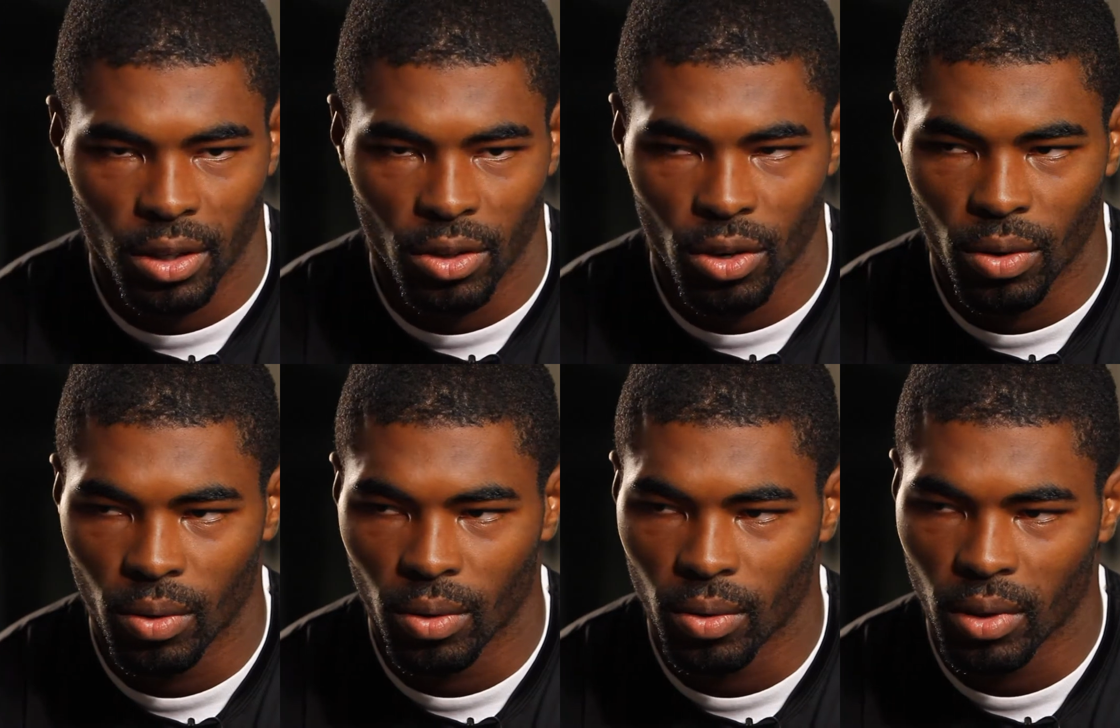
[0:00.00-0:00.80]
you
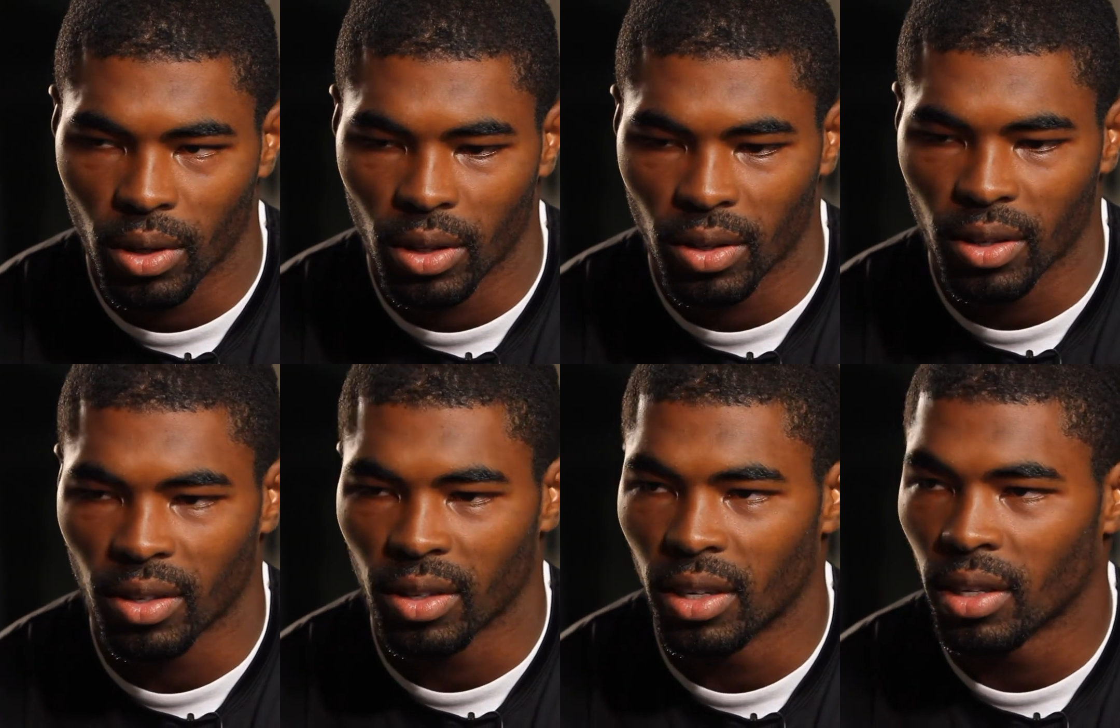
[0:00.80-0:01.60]
know,
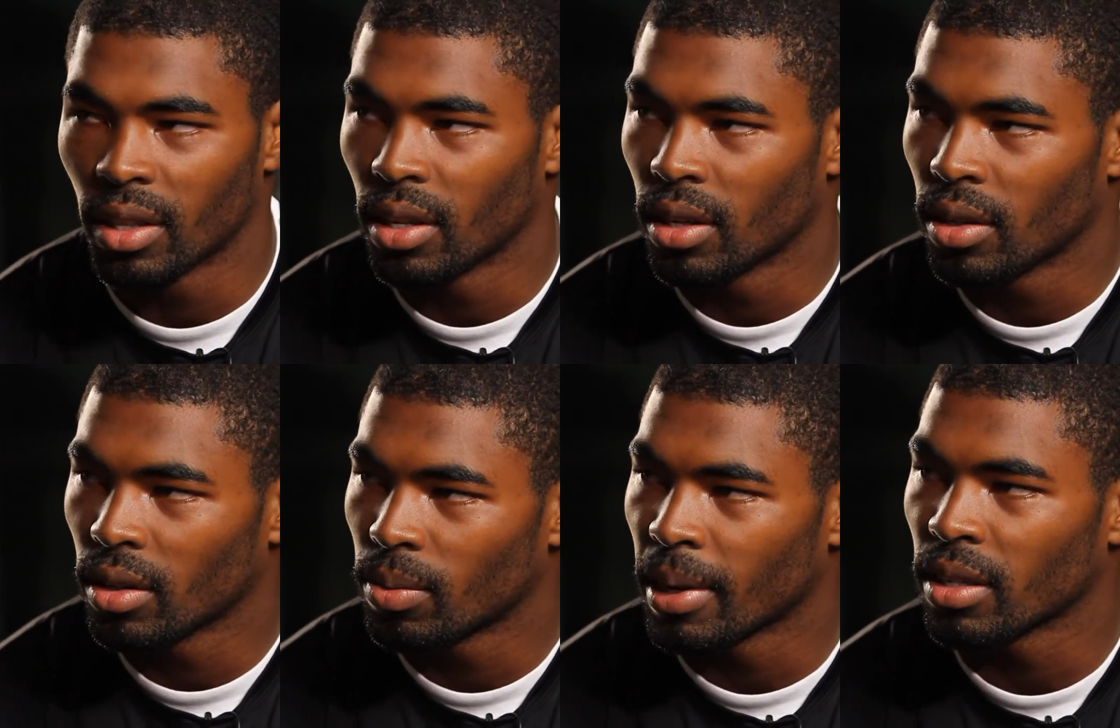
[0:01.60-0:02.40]
it's a good thing,
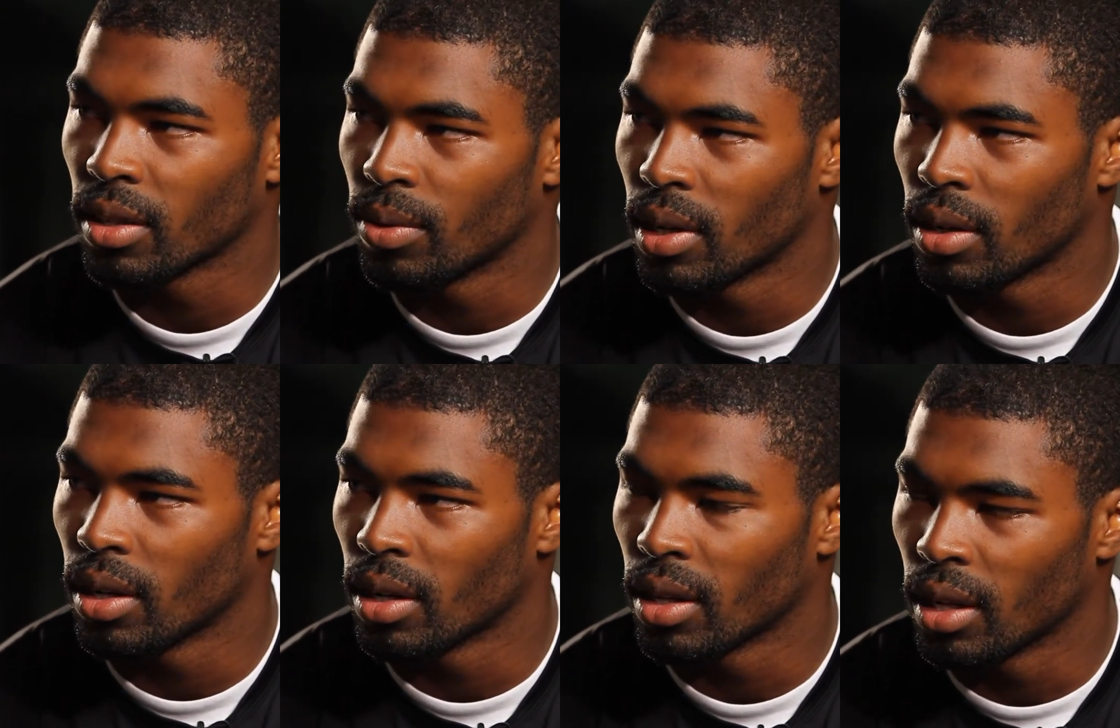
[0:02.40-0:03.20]
that's especially
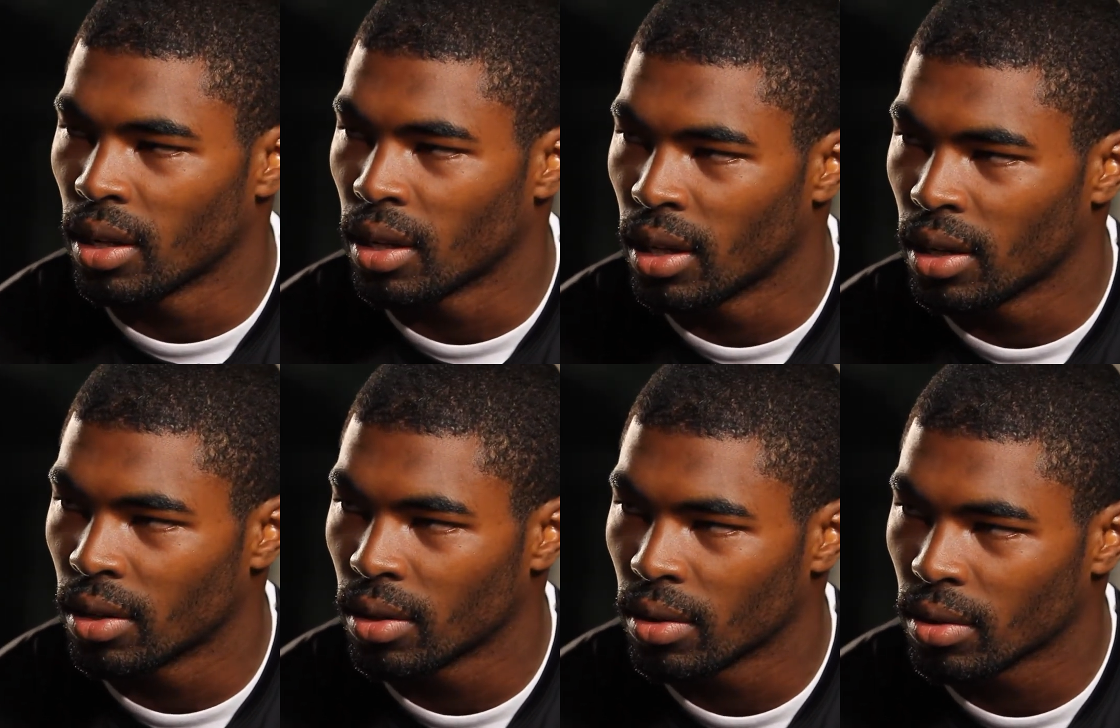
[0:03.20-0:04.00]
right. in a
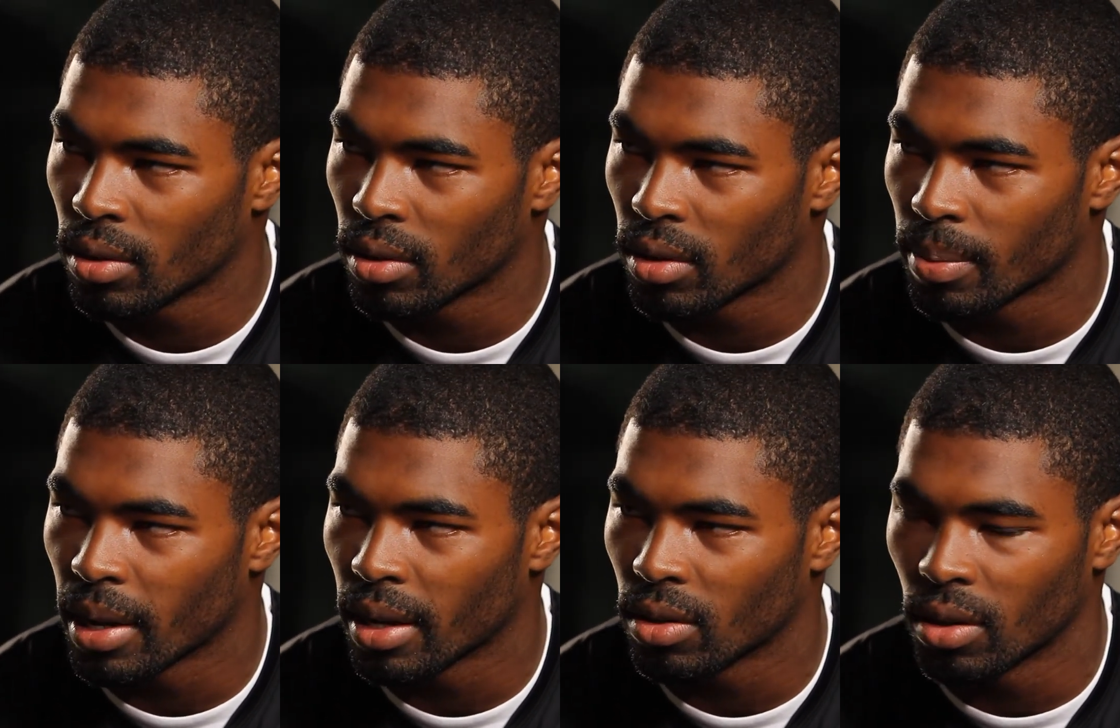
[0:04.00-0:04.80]
leader, right.
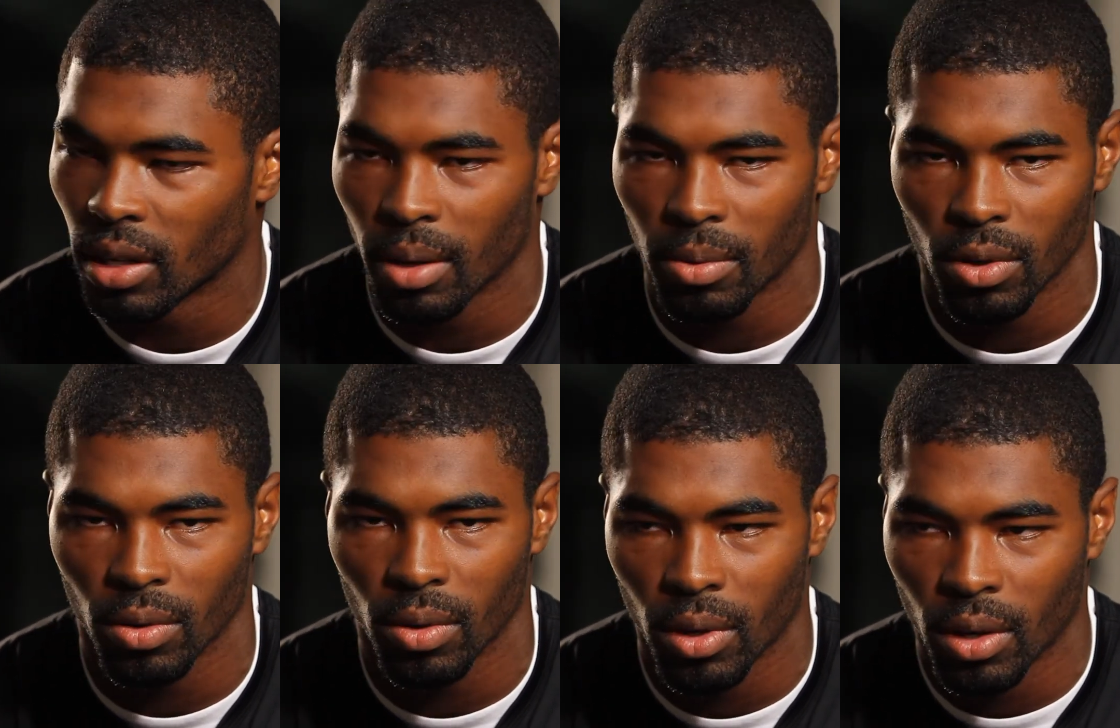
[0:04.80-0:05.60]
Somebody that you look up to.
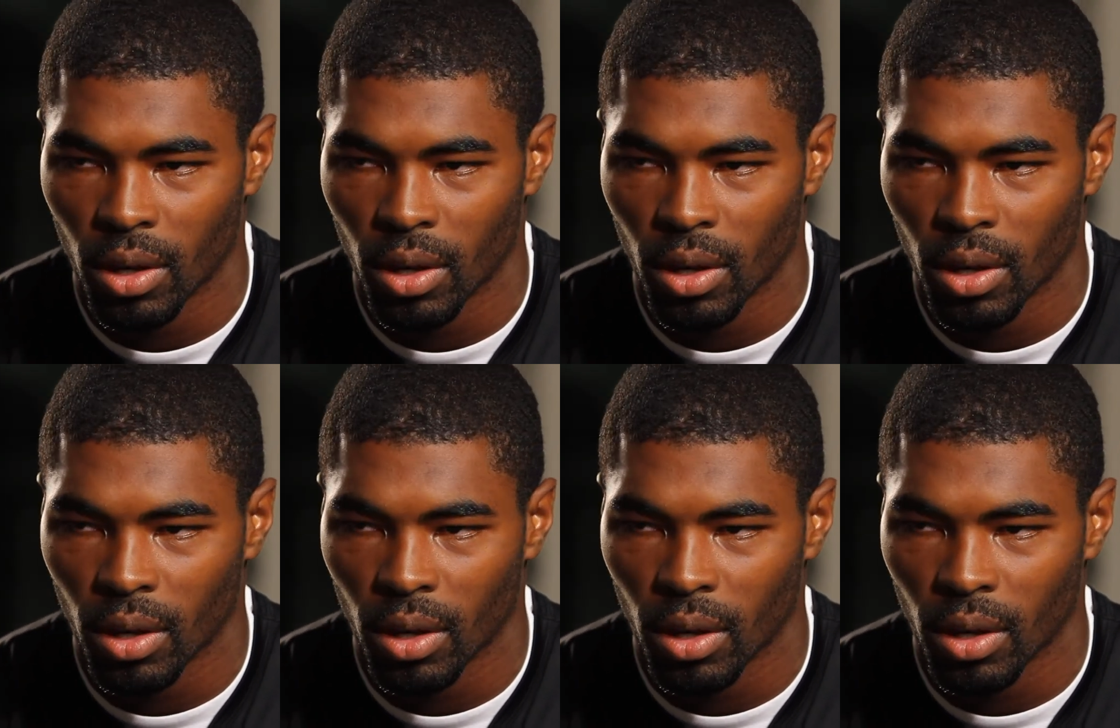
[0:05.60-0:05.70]
Right.